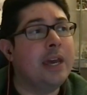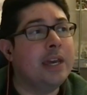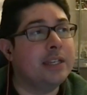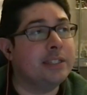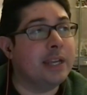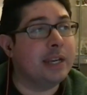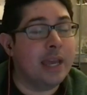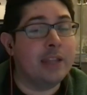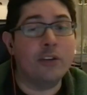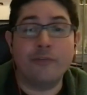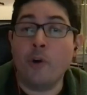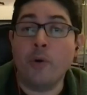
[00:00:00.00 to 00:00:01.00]
is that,
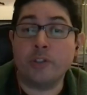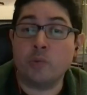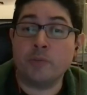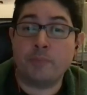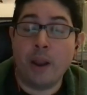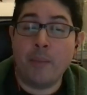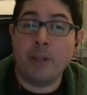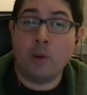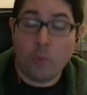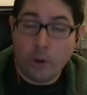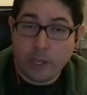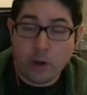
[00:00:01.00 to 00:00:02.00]
again, their focus was predominantly
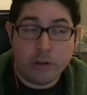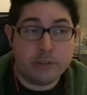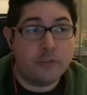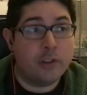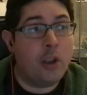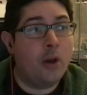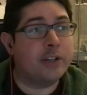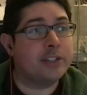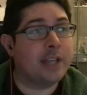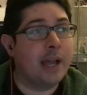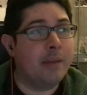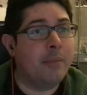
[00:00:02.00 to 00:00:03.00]
on rookie cards for the
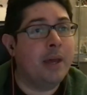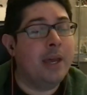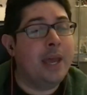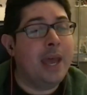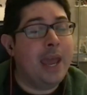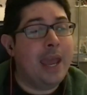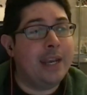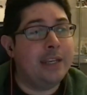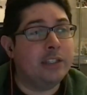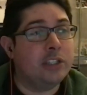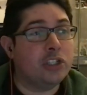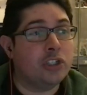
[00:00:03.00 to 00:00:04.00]
longest time. And
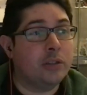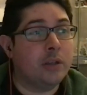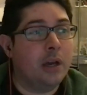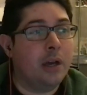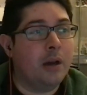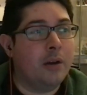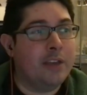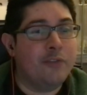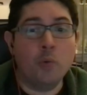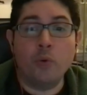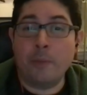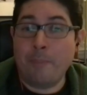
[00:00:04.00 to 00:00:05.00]
in addition, if
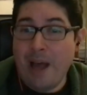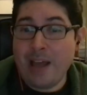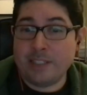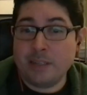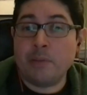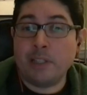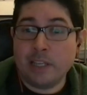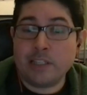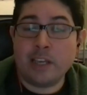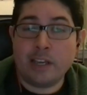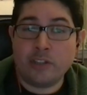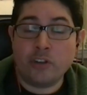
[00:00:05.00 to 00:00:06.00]
you were to buy something,
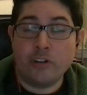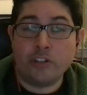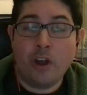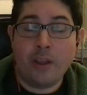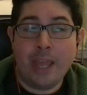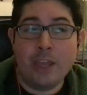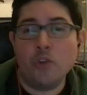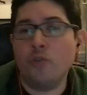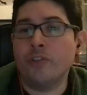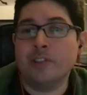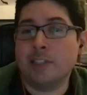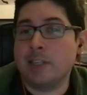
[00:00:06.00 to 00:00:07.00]
let's say like a StarStock A, you
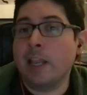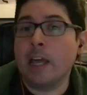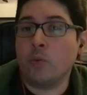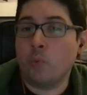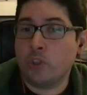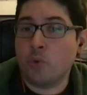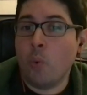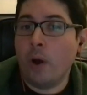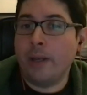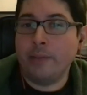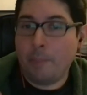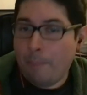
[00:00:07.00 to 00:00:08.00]
couldn't select which
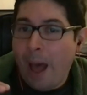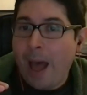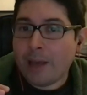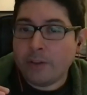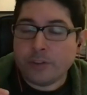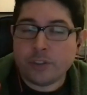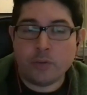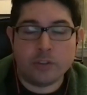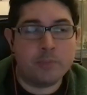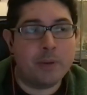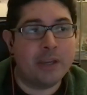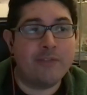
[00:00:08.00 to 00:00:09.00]
one in the pile, so to
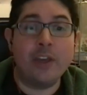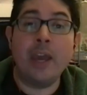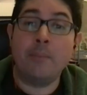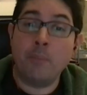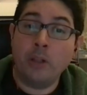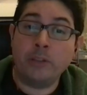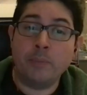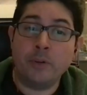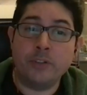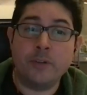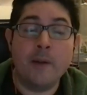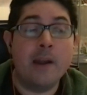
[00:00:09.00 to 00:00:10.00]
speak. If they had
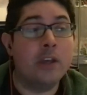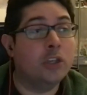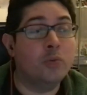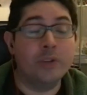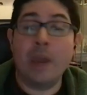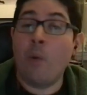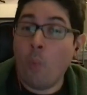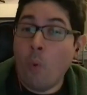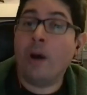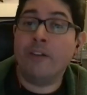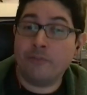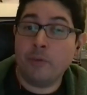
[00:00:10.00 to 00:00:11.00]
multiples, you would get
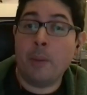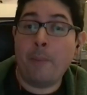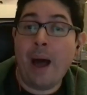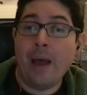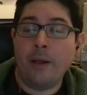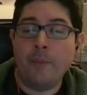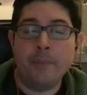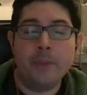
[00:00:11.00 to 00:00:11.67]
one from the pile.